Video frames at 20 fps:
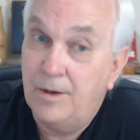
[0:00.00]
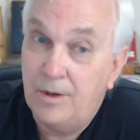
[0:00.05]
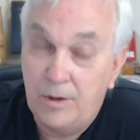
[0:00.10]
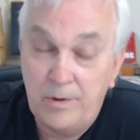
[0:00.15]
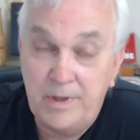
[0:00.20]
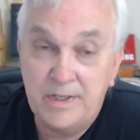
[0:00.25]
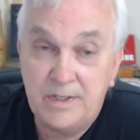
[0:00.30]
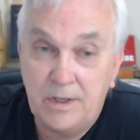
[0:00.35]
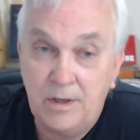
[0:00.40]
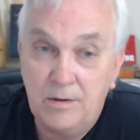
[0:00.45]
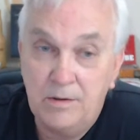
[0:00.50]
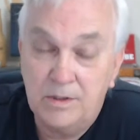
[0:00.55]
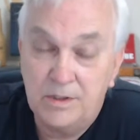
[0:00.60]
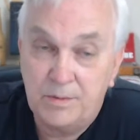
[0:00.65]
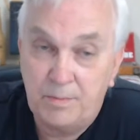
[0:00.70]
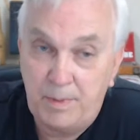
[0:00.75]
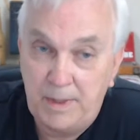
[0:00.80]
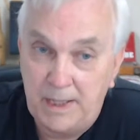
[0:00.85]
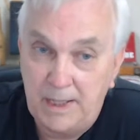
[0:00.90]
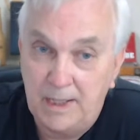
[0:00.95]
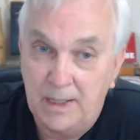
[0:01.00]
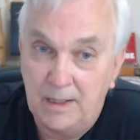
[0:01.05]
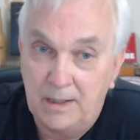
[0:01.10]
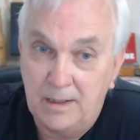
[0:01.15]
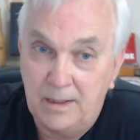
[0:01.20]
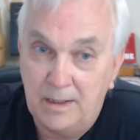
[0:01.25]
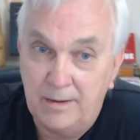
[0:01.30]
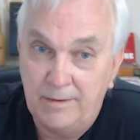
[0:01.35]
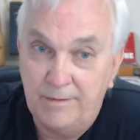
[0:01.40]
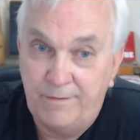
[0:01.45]
who is going to
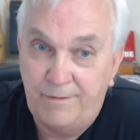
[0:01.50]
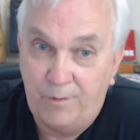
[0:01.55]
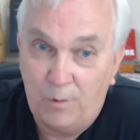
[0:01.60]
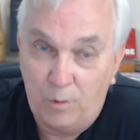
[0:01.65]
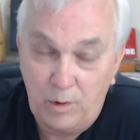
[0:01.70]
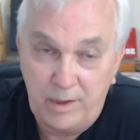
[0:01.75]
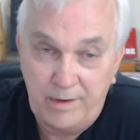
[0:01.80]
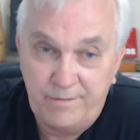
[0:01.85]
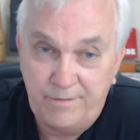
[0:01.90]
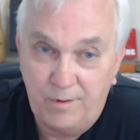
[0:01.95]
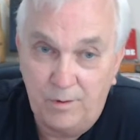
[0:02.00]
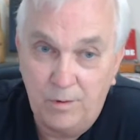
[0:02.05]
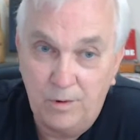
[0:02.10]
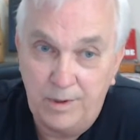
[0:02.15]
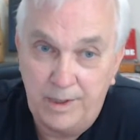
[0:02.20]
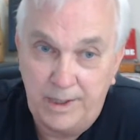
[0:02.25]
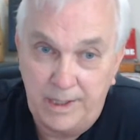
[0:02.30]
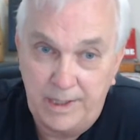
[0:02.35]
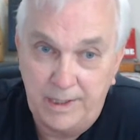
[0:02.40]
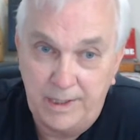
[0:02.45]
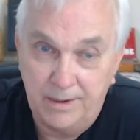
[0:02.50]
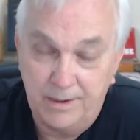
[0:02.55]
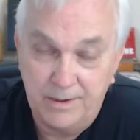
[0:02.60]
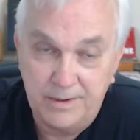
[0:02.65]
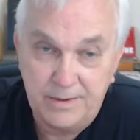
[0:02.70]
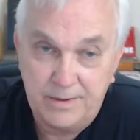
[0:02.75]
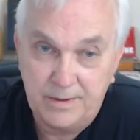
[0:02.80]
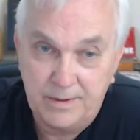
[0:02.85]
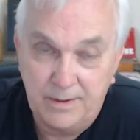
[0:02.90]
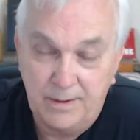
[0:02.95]
spend 44
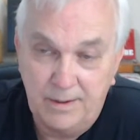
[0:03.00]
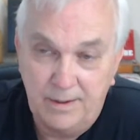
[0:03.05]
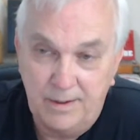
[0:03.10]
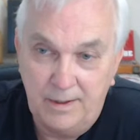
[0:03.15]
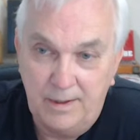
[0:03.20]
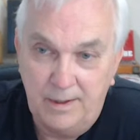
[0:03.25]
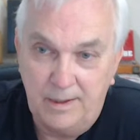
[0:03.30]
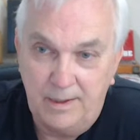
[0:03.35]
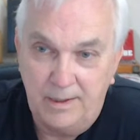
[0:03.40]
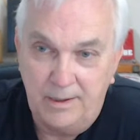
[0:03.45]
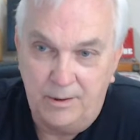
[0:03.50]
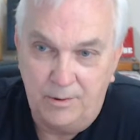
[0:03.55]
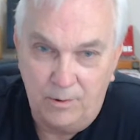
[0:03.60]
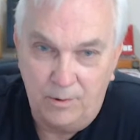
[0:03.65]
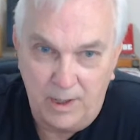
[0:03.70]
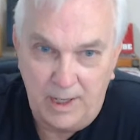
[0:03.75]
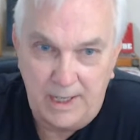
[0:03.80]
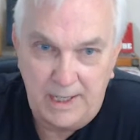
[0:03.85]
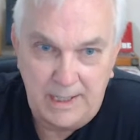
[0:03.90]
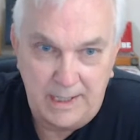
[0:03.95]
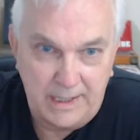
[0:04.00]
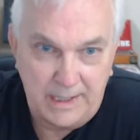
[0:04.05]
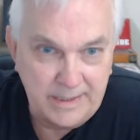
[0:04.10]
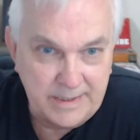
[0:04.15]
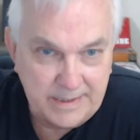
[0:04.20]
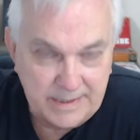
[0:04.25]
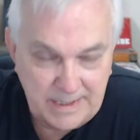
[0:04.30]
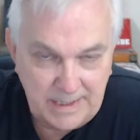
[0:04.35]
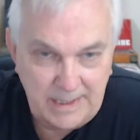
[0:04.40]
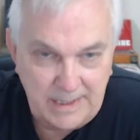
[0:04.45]
years
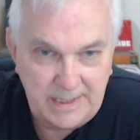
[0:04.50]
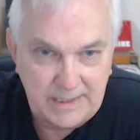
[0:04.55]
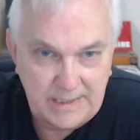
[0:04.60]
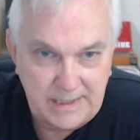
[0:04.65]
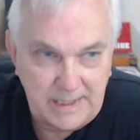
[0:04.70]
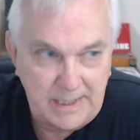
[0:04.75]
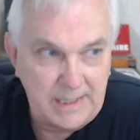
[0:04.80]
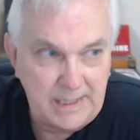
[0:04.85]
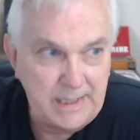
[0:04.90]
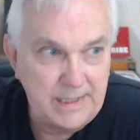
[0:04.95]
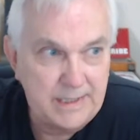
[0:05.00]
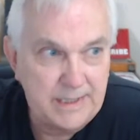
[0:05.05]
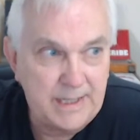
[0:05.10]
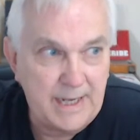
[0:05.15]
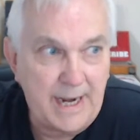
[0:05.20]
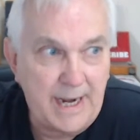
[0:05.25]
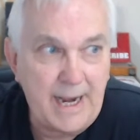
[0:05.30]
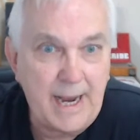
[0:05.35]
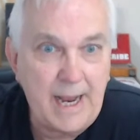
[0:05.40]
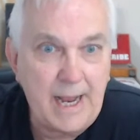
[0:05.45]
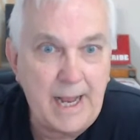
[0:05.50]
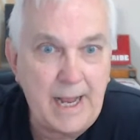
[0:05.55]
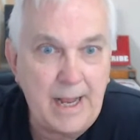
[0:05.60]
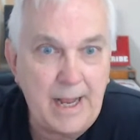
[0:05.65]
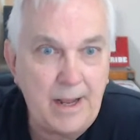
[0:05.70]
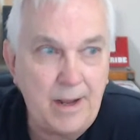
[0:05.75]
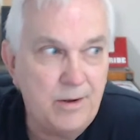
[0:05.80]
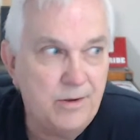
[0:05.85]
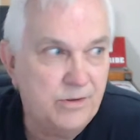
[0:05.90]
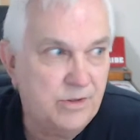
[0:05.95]
creating
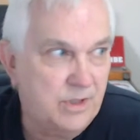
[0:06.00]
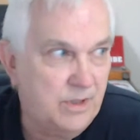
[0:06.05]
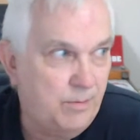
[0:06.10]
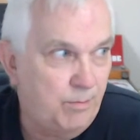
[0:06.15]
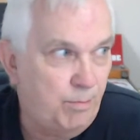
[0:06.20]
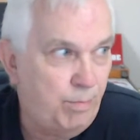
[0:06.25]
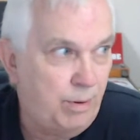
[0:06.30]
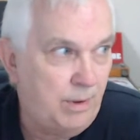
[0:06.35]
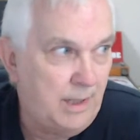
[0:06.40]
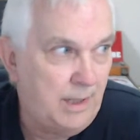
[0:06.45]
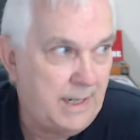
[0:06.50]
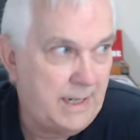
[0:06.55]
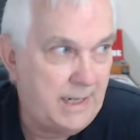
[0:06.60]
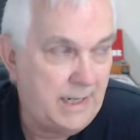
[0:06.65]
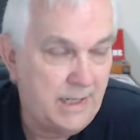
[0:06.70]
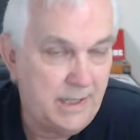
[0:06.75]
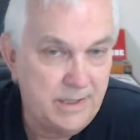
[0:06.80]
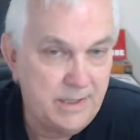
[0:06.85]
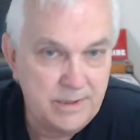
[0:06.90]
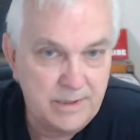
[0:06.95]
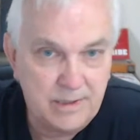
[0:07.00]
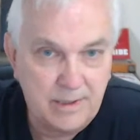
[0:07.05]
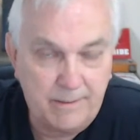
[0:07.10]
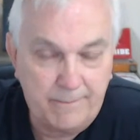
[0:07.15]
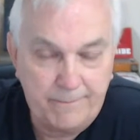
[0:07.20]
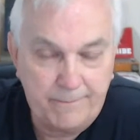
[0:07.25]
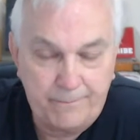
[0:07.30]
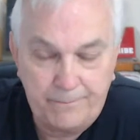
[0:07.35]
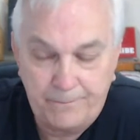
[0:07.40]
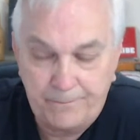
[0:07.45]
16,000 plans